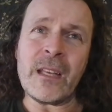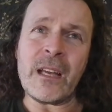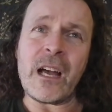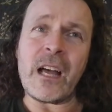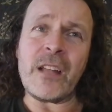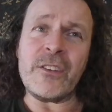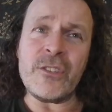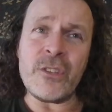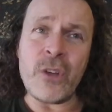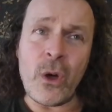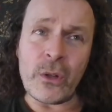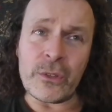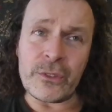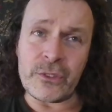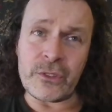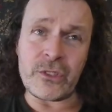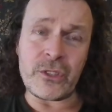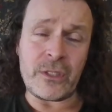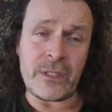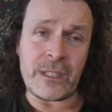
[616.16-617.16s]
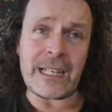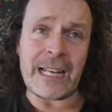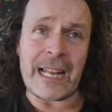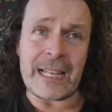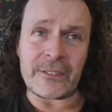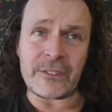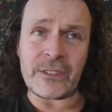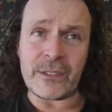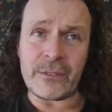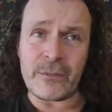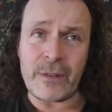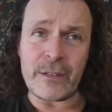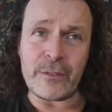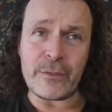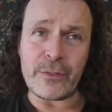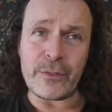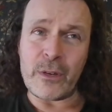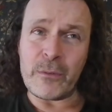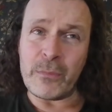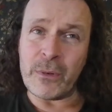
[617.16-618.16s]
nod to the classic red
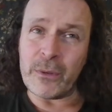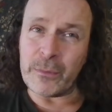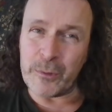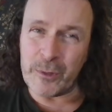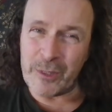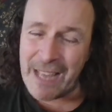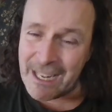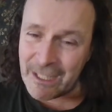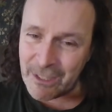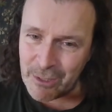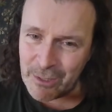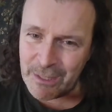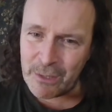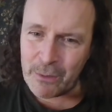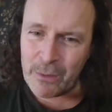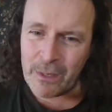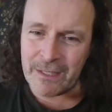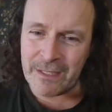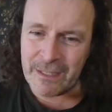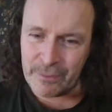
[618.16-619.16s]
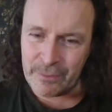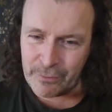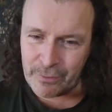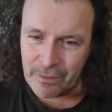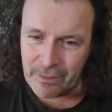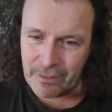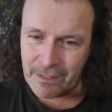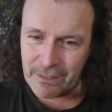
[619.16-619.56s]
phone box, which is actually quite different.